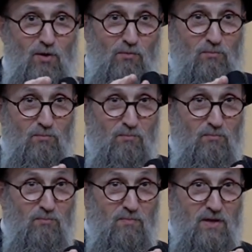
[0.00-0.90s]
home.
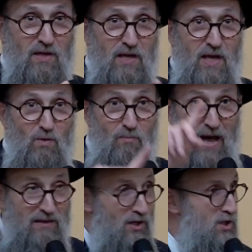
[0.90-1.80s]
He went
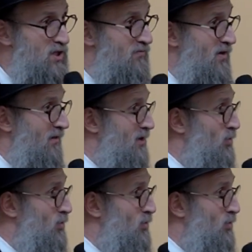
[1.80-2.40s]
back to the yeshiva another